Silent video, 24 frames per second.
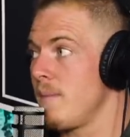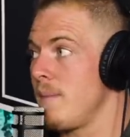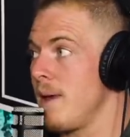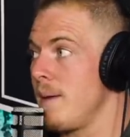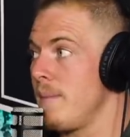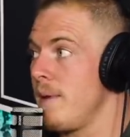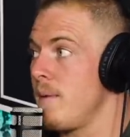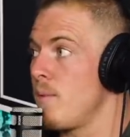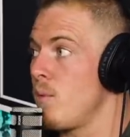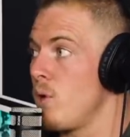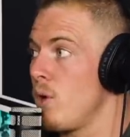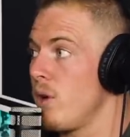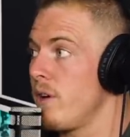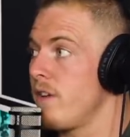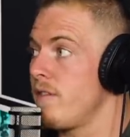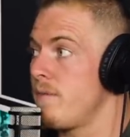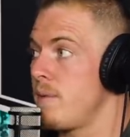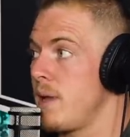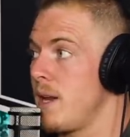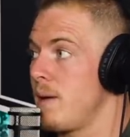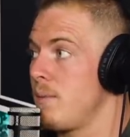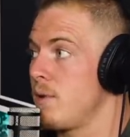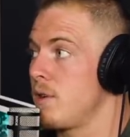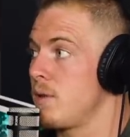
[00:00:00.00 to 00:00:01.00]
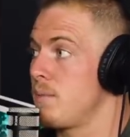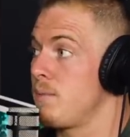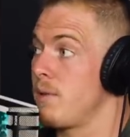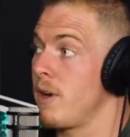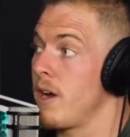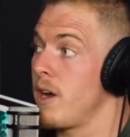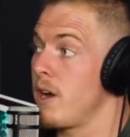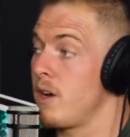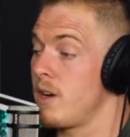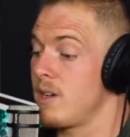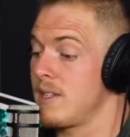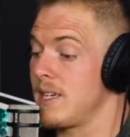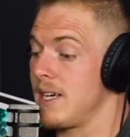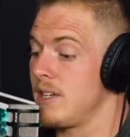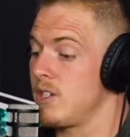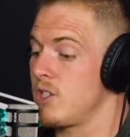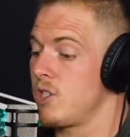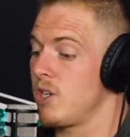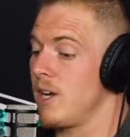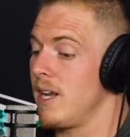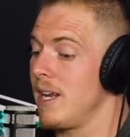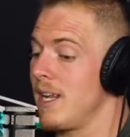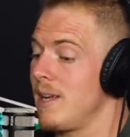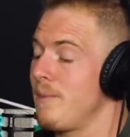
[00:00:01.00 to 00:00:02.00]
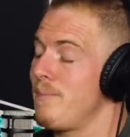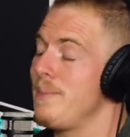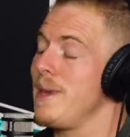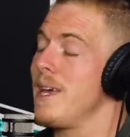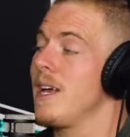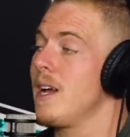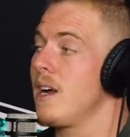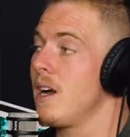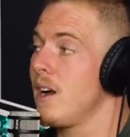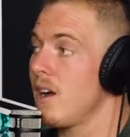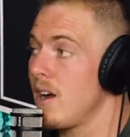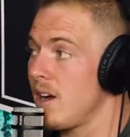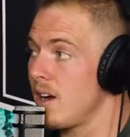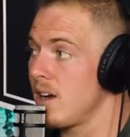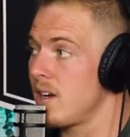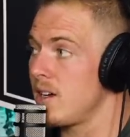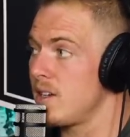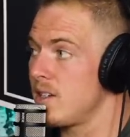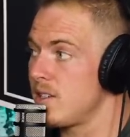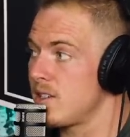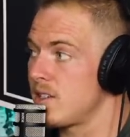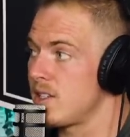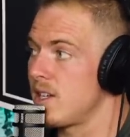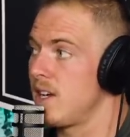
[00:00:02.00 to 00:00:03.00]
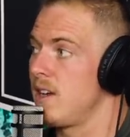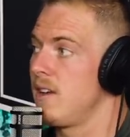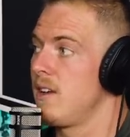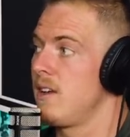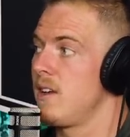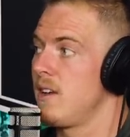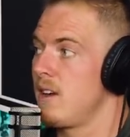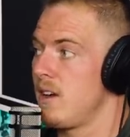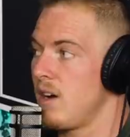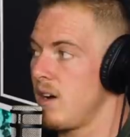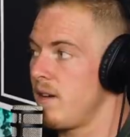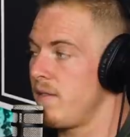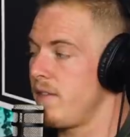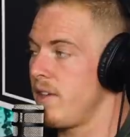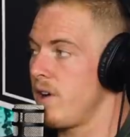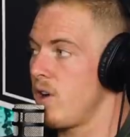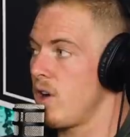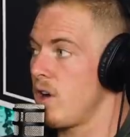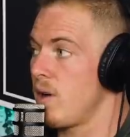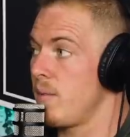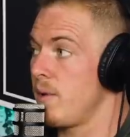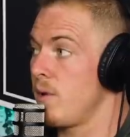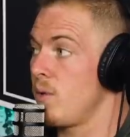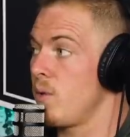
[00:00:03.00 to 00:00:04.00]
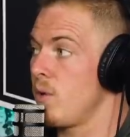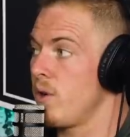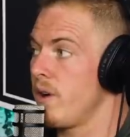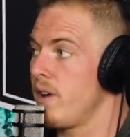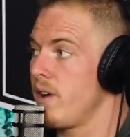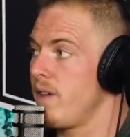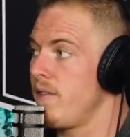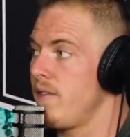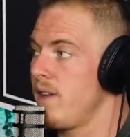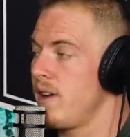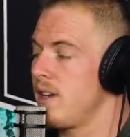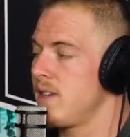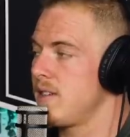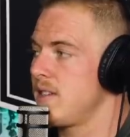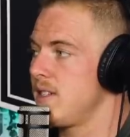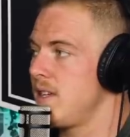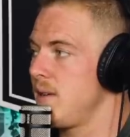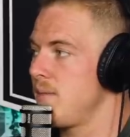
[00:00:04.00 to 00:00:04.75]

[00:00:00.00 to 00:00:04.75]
maybe more, you've been able to prioritize training because of the Army Warrior Fitness